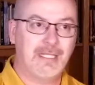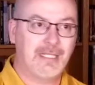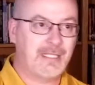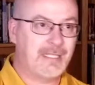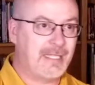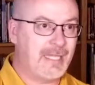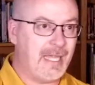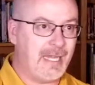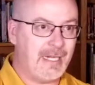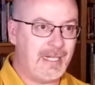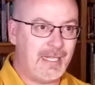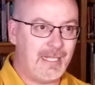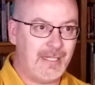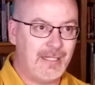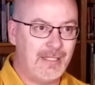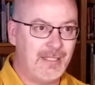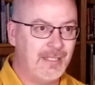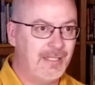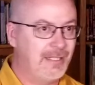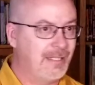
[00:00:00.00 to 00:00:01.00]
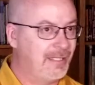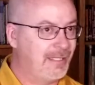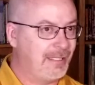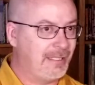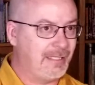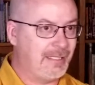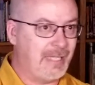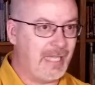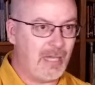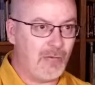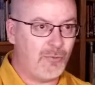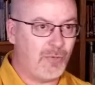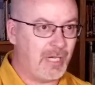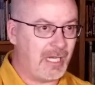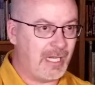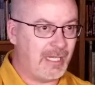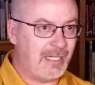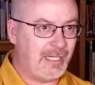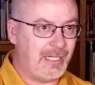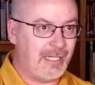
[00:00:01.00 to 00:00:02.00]
get in, get what I
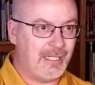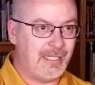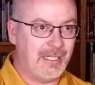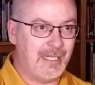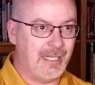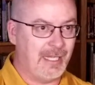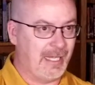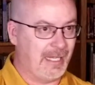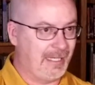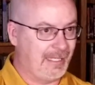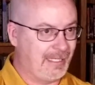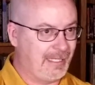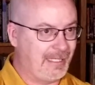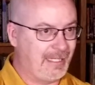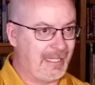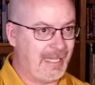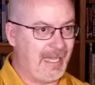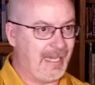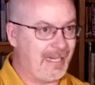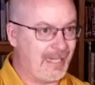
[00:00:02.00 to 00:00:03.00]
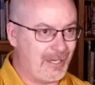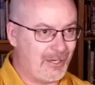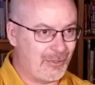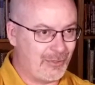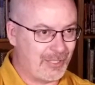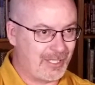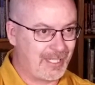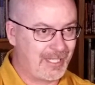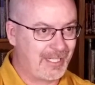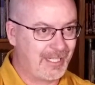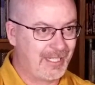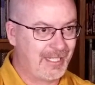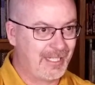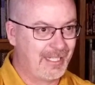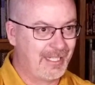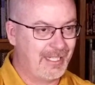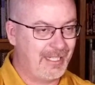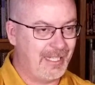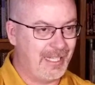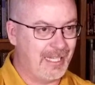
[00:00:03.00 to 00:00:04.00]
need, and get out.
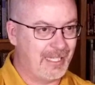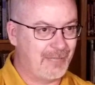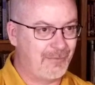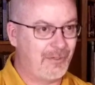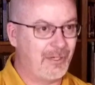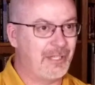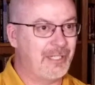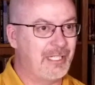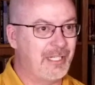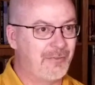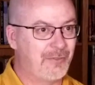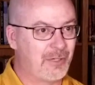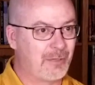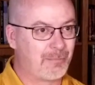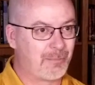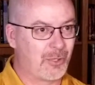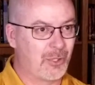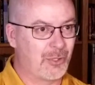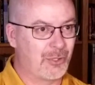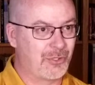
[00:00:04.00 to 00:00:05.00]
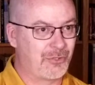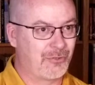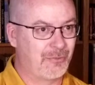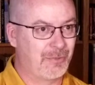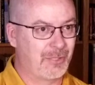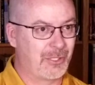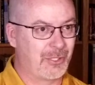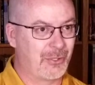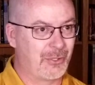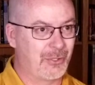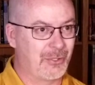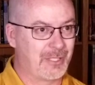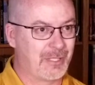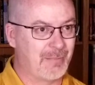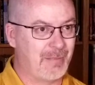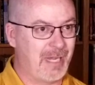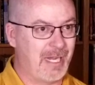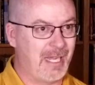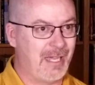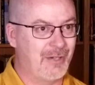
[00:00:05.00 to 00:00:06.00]
That's a very different approach from the girls in
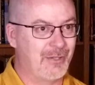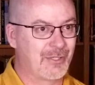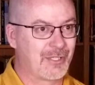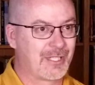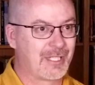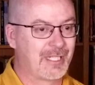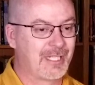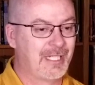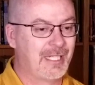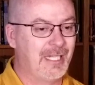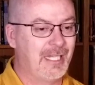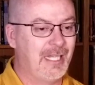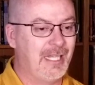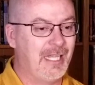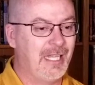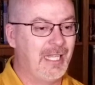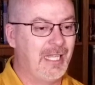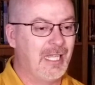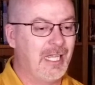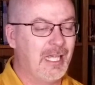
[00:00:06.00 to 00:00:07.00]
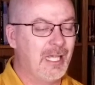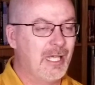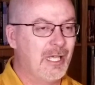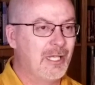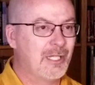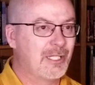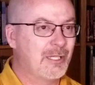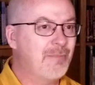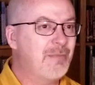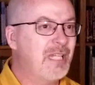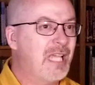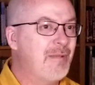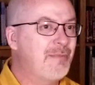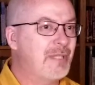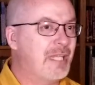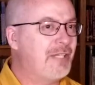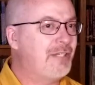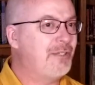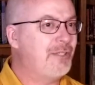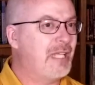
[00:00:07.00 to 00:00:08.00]
my house. Sometimes I
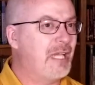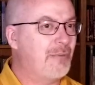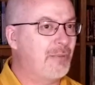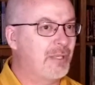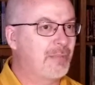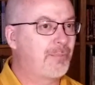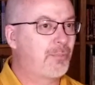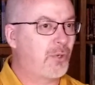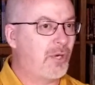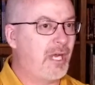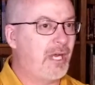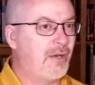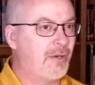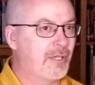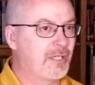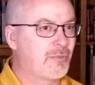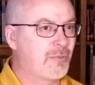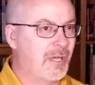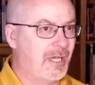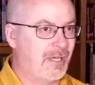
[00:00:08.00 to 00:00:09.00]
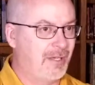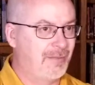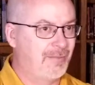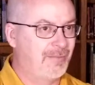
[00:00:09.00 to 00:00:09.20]
do that with prayer as well.